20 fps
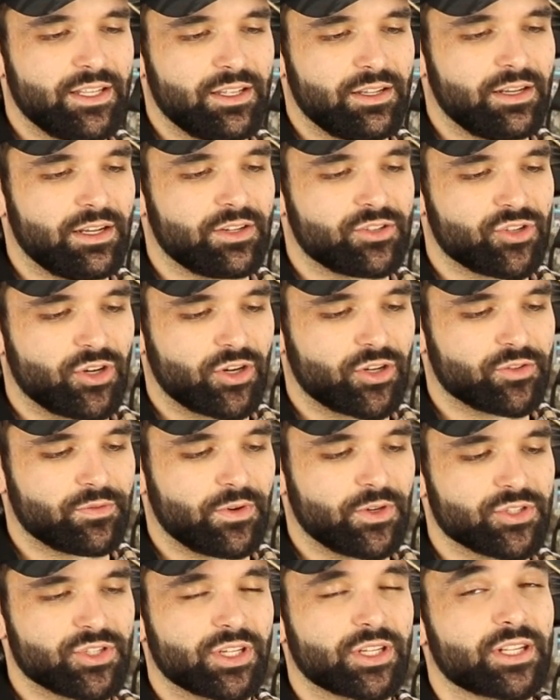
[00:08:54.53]
in a trucker's
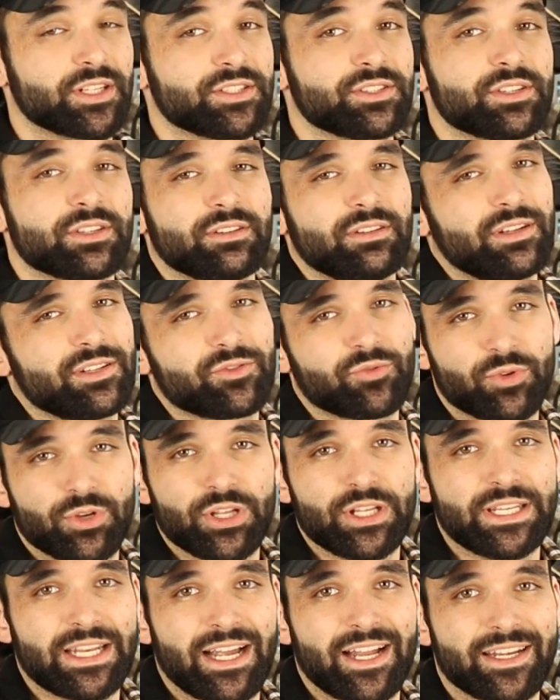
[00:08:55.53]
version, because it's
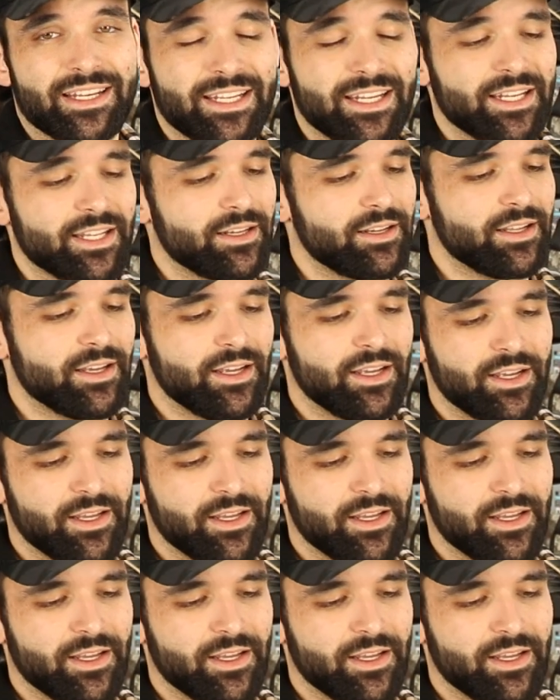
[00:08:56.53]
really not needed.